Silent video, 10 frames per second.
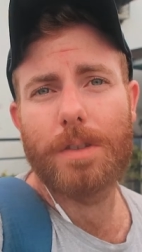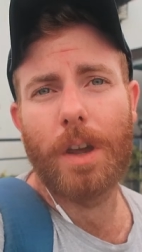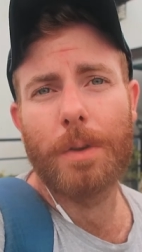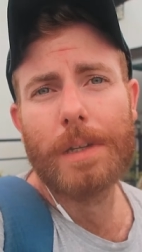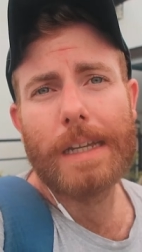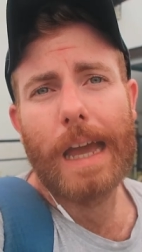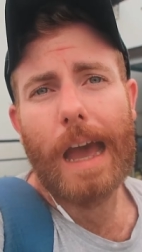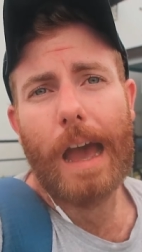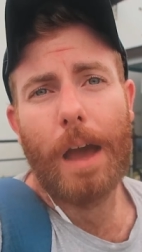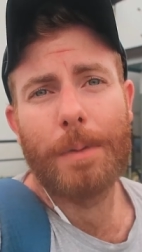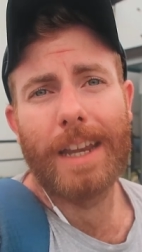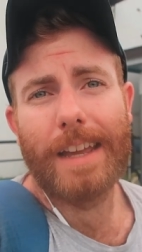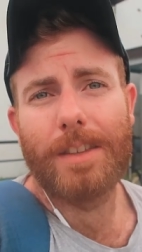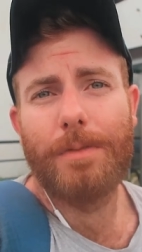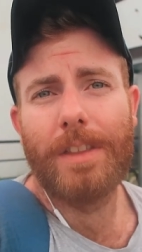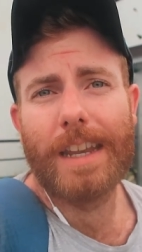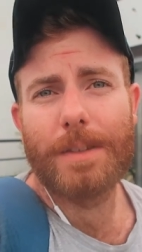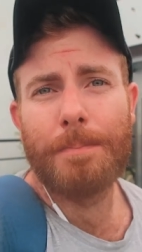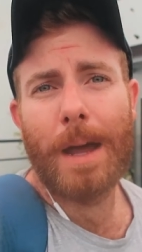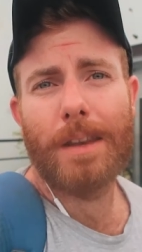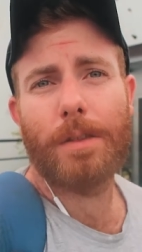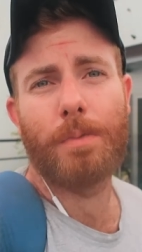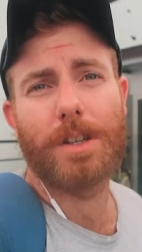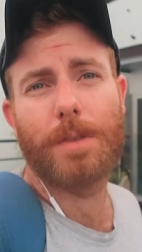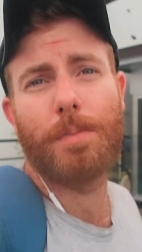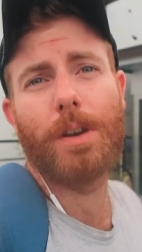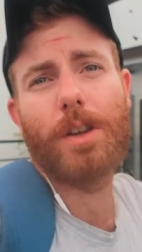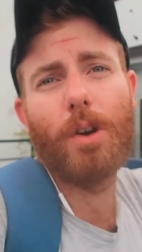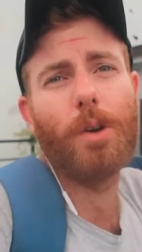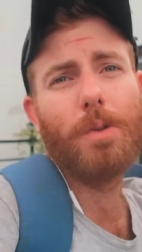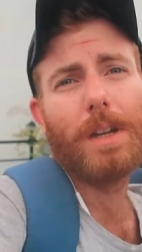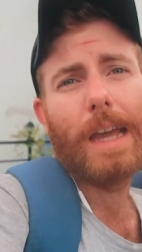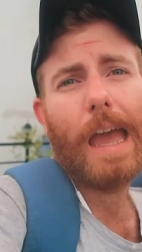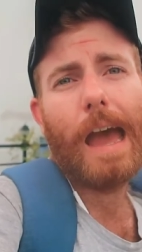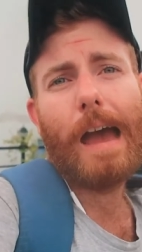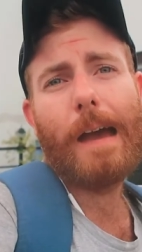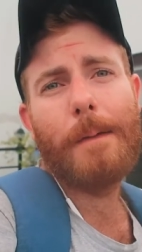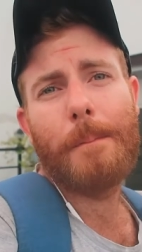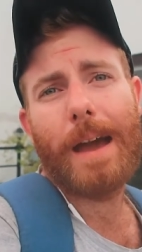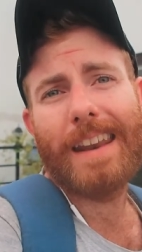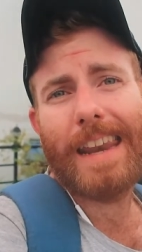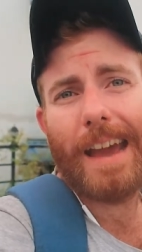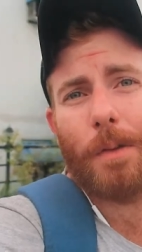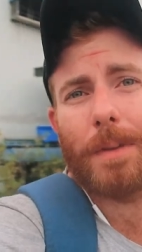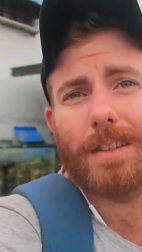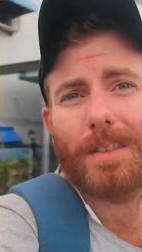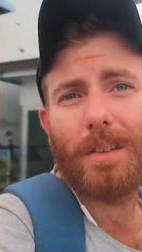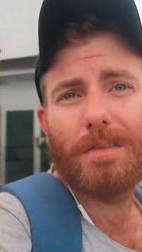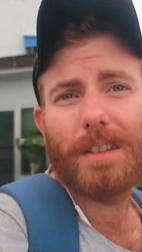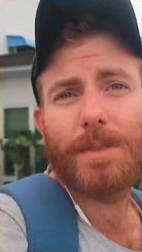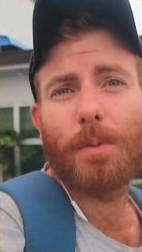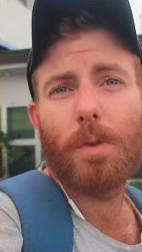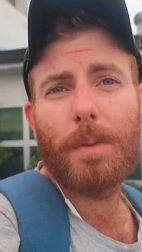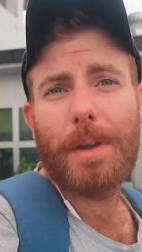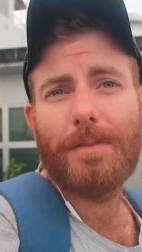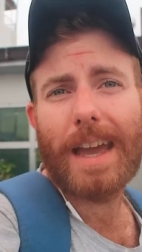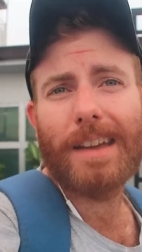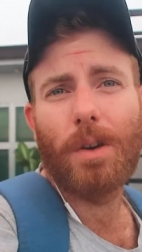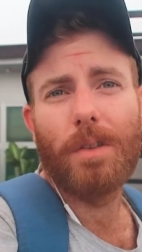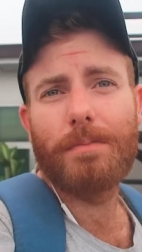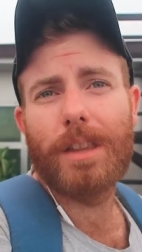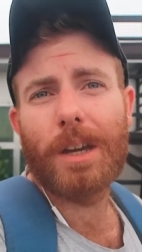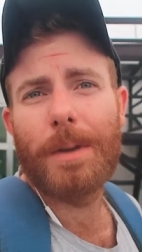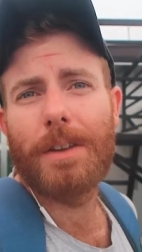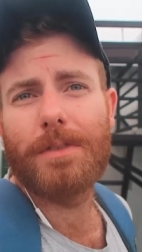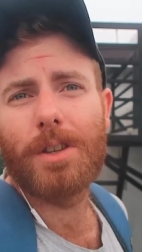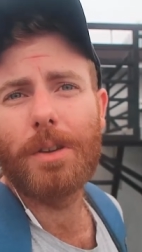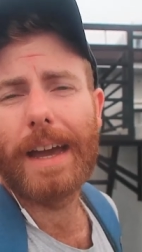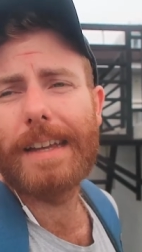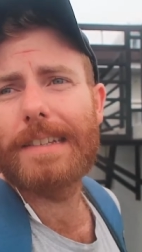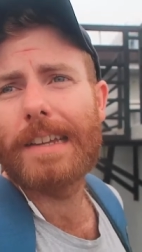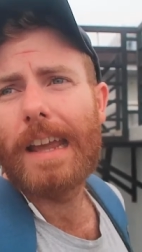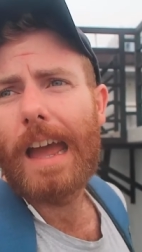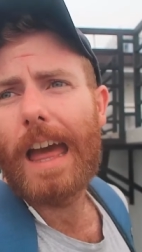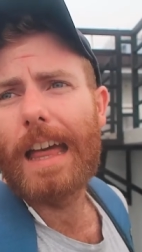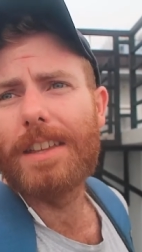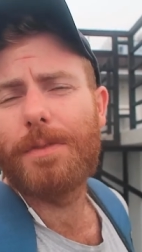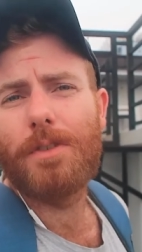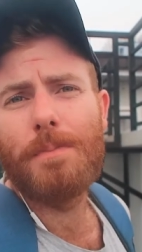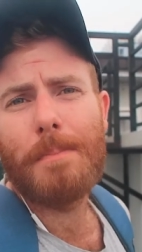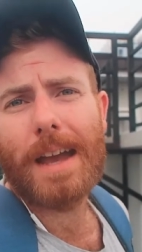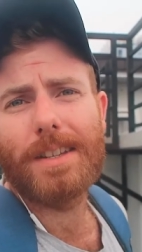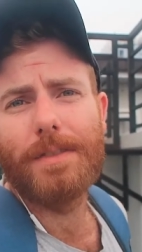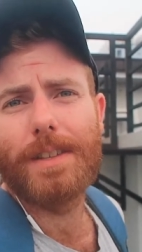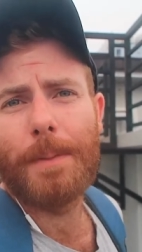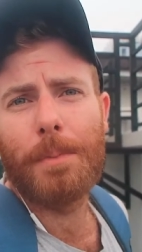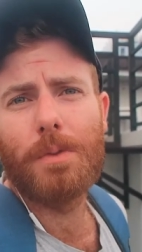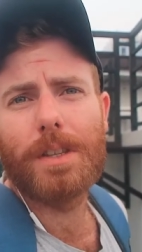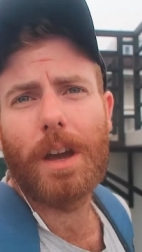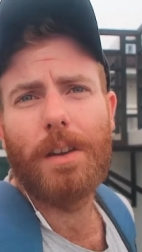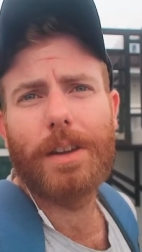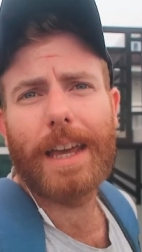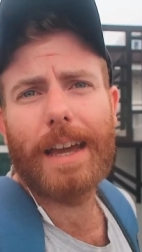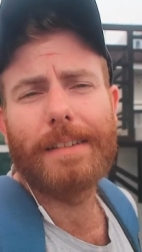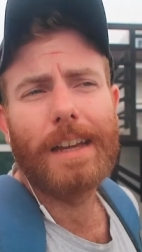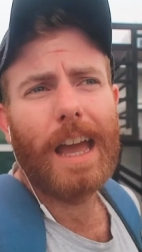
So I'm connected for the next month, which is pretty cool. And now I'm going to start exploring a bit of Yangon. I think I'm here for 2 days. There's a few massive temples to go and look at.